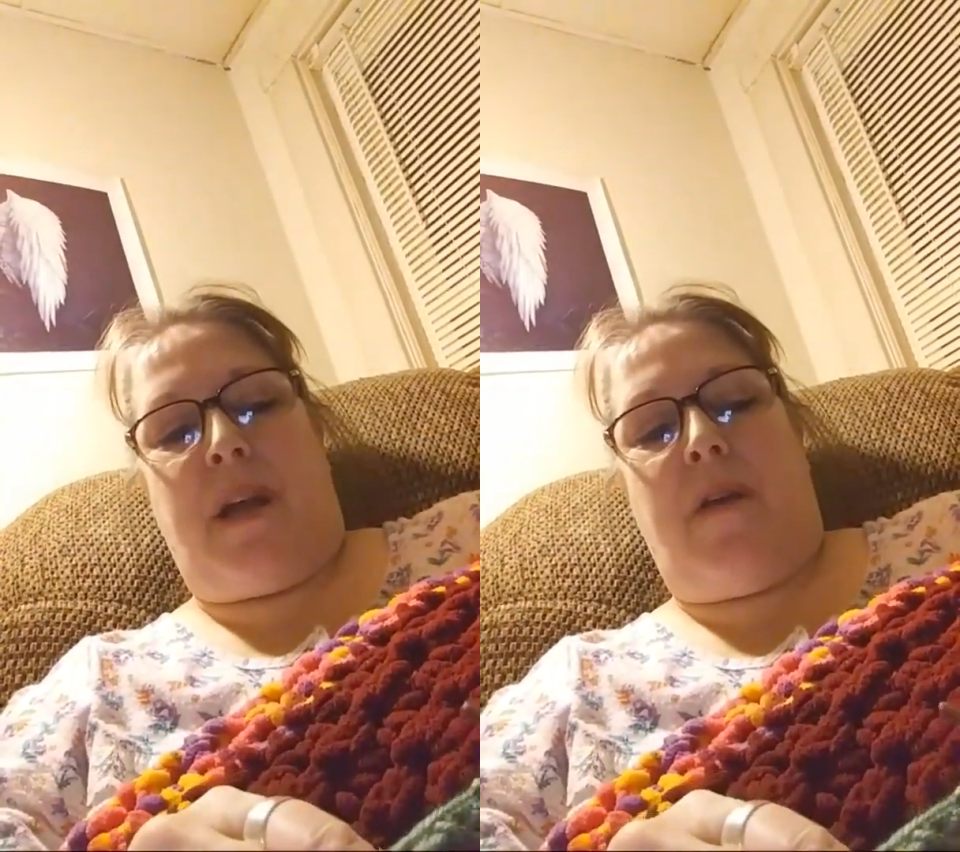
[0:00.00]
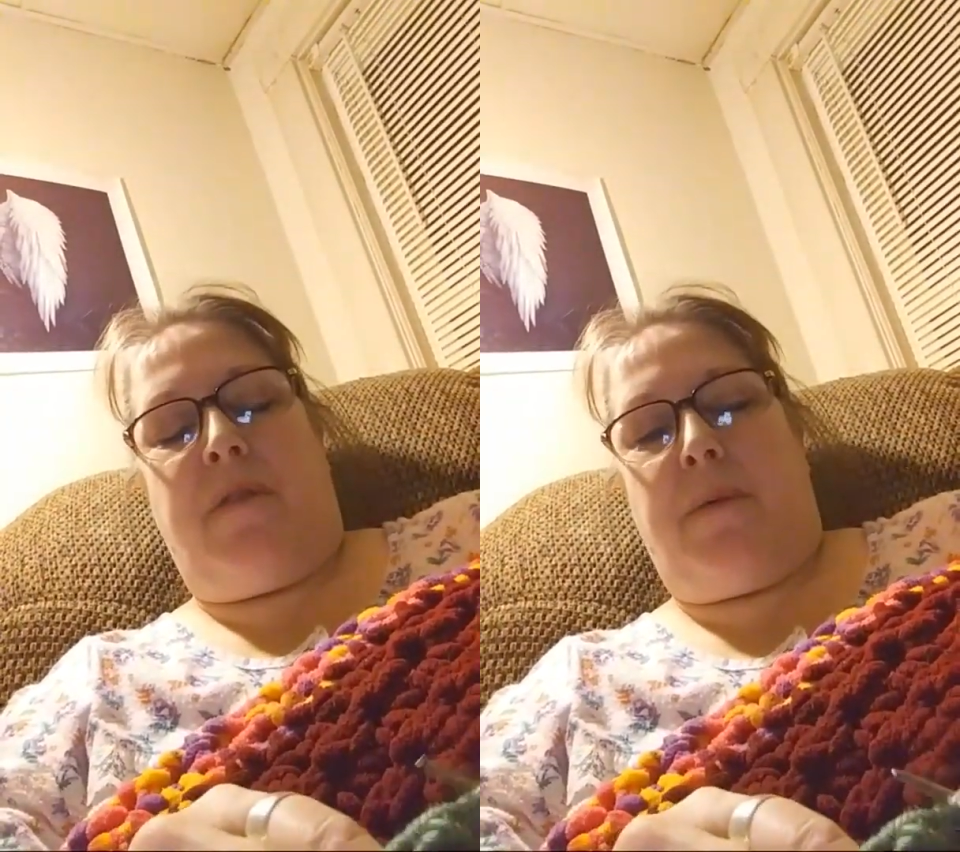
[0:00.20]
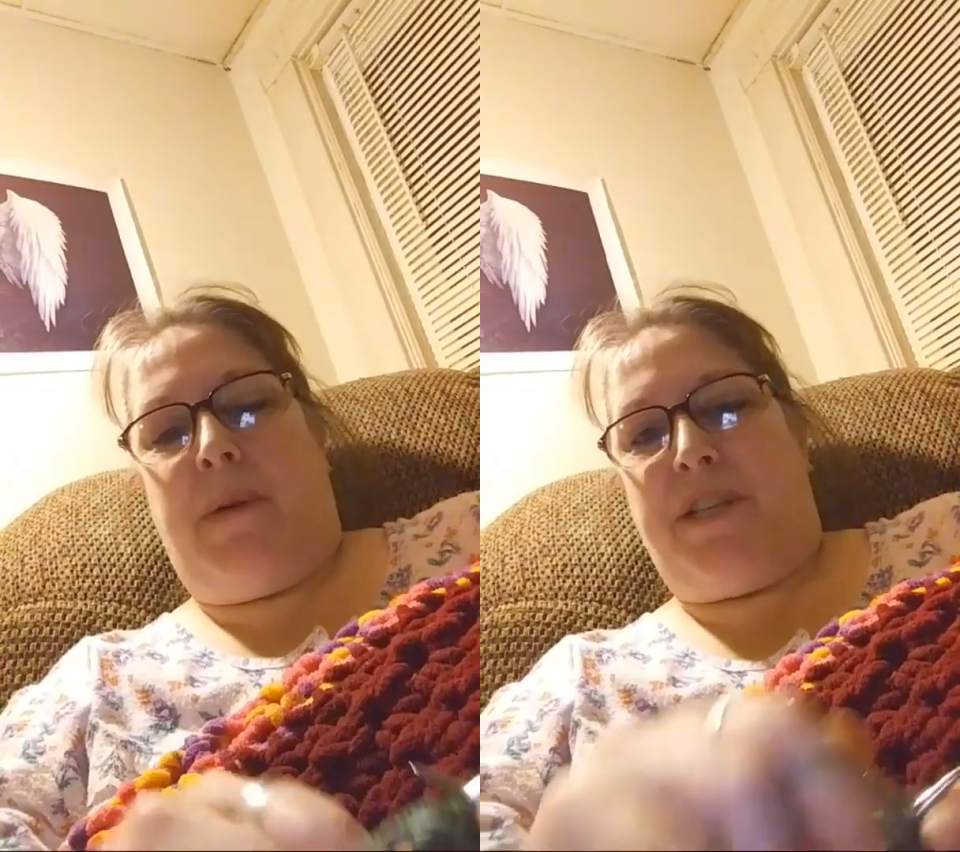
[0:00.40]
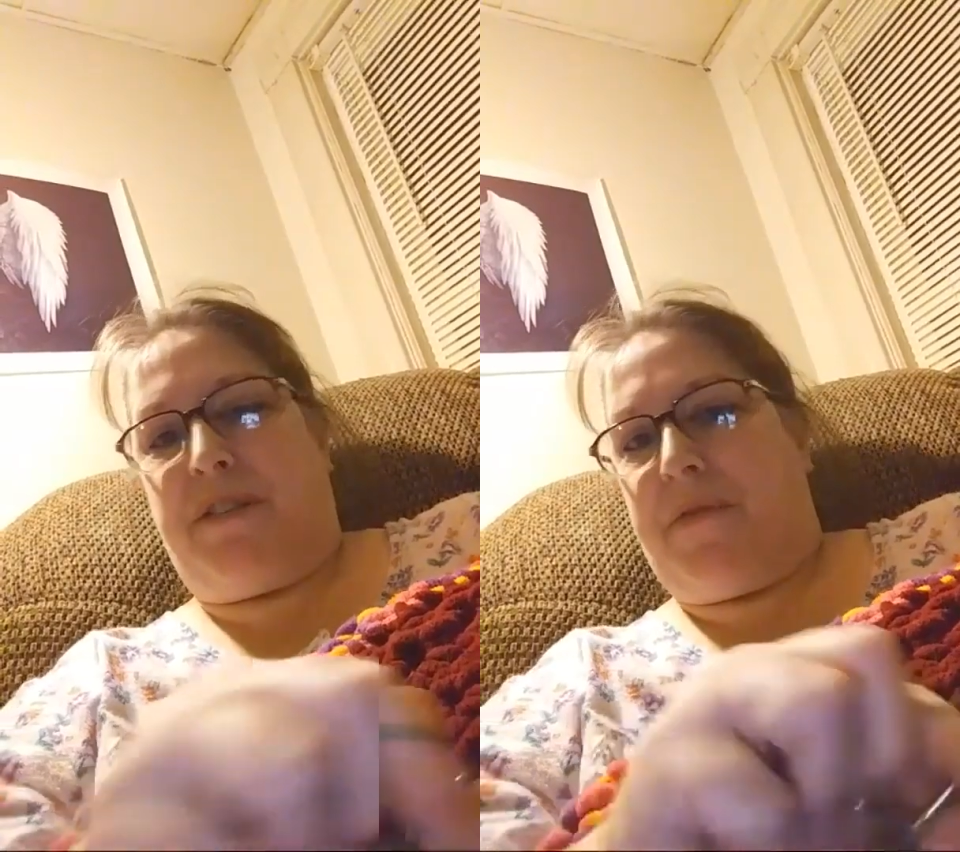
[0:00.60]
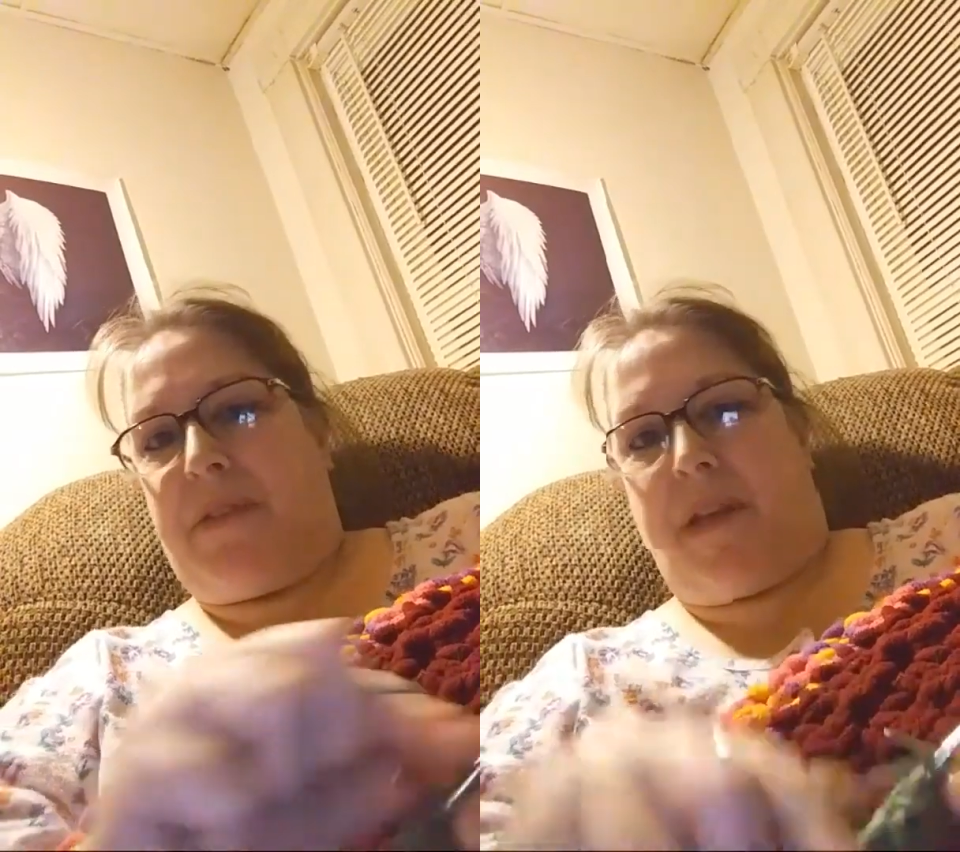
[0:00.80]
have one and we just
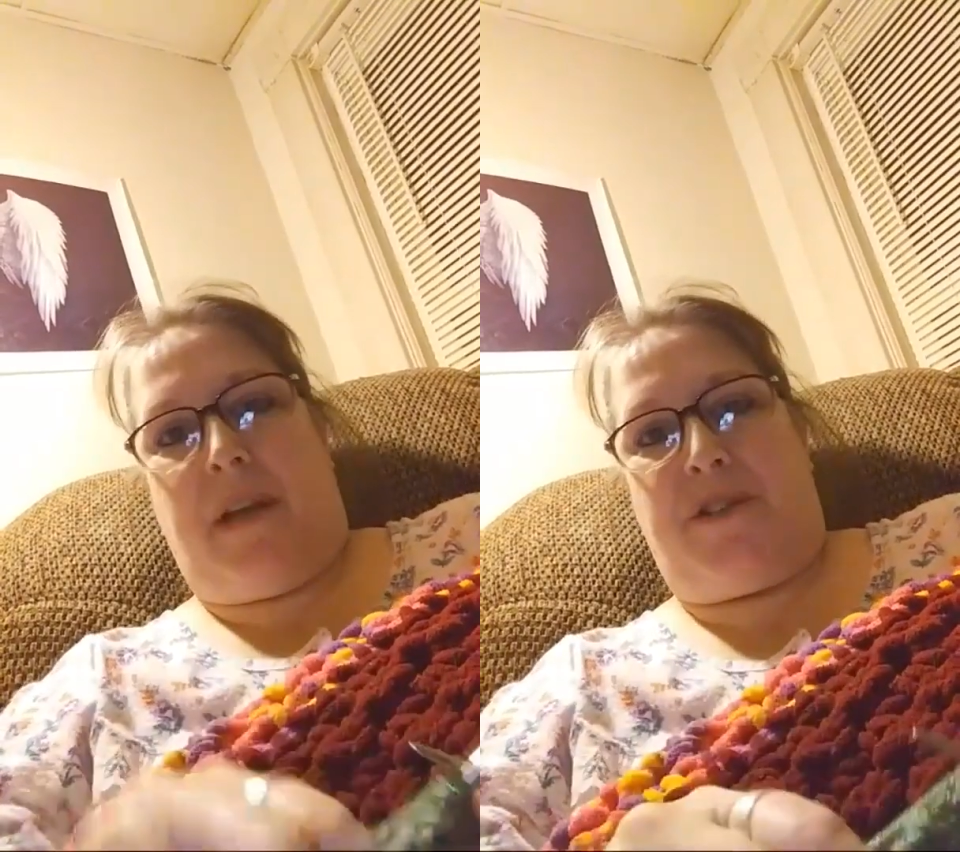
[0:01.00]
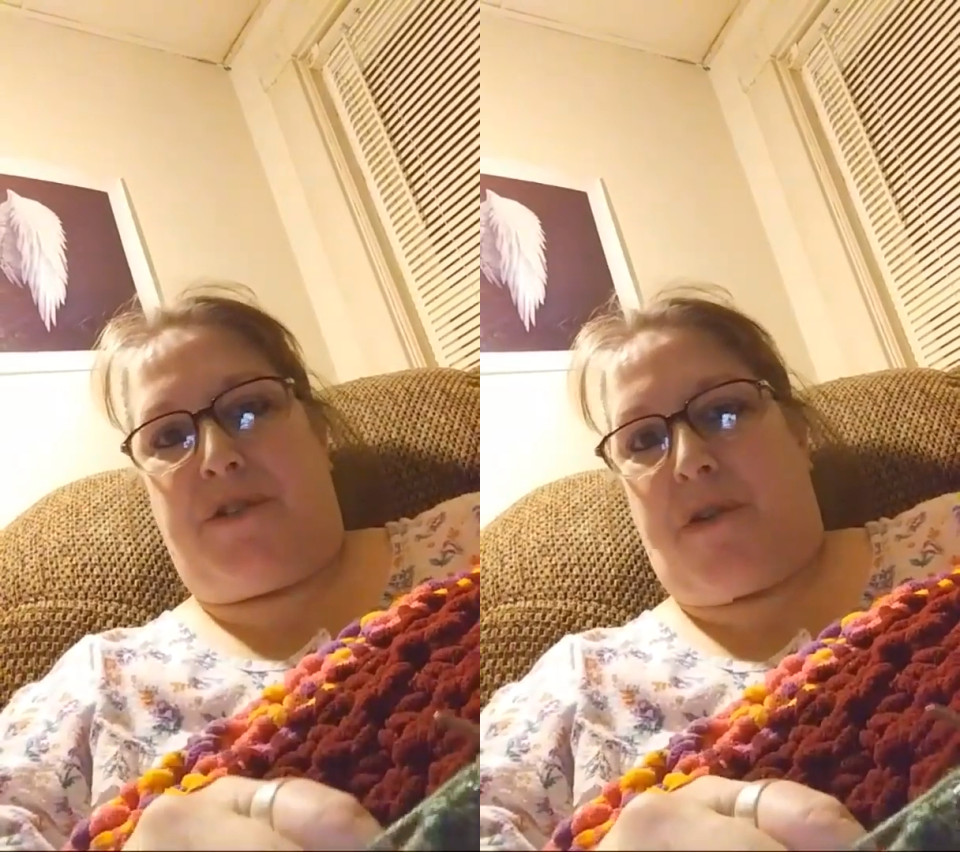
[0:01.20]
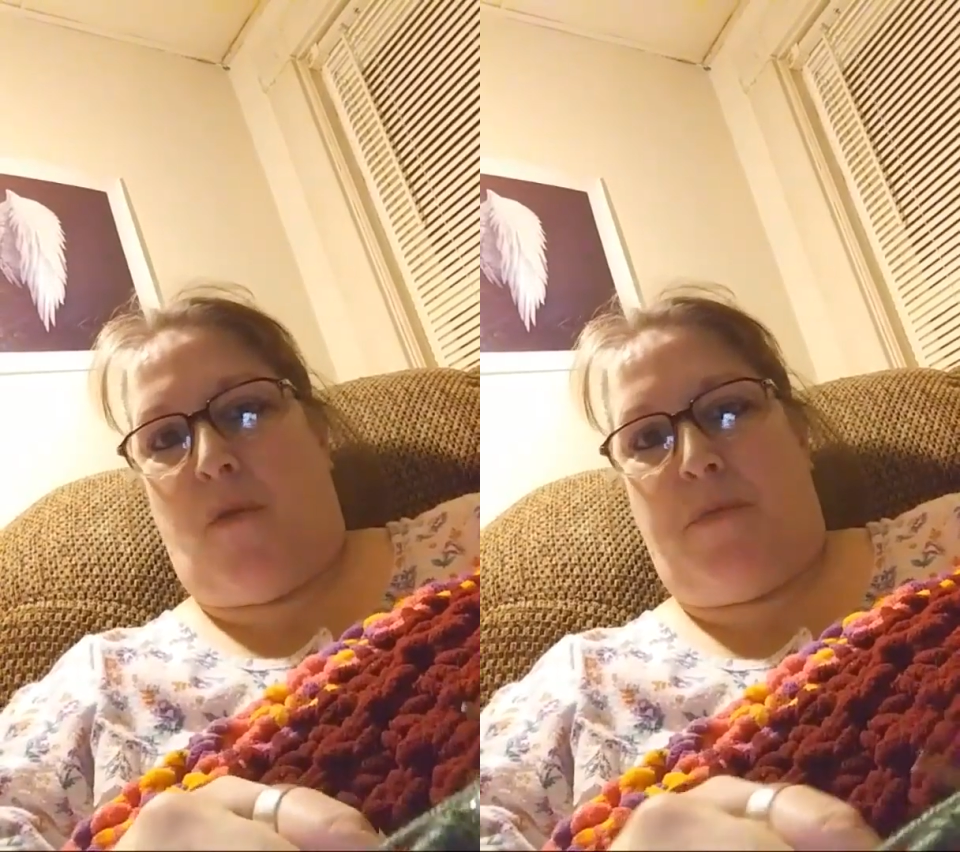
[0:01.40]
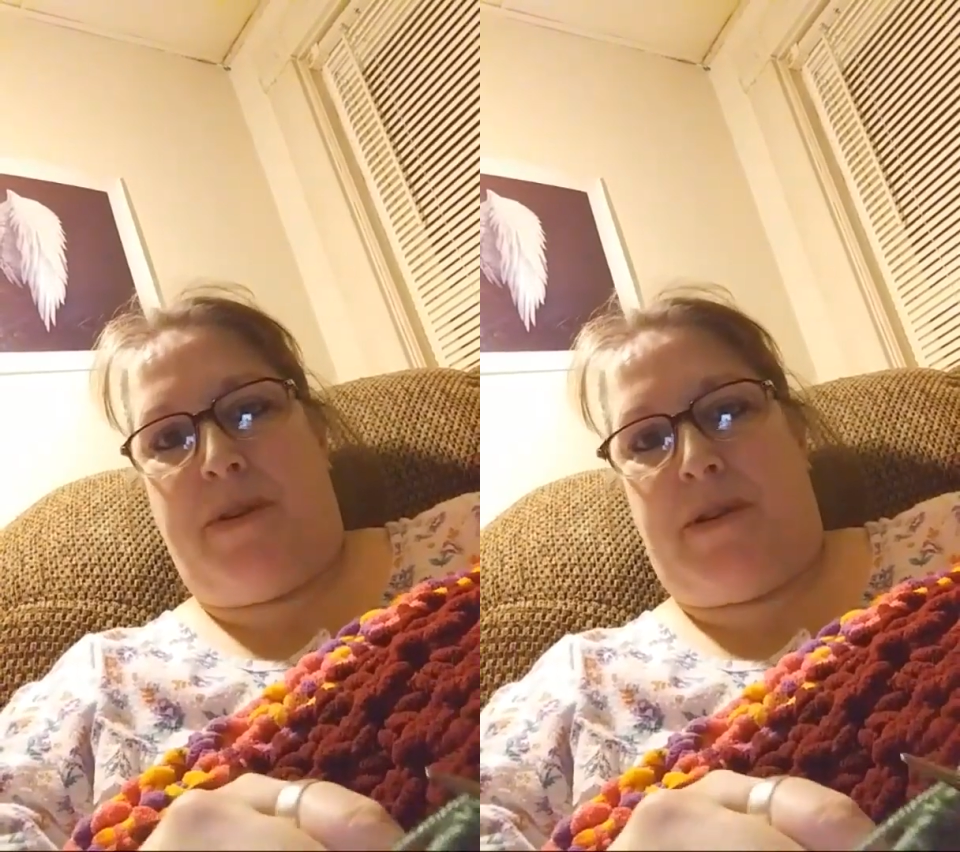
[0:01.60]
left the cage door open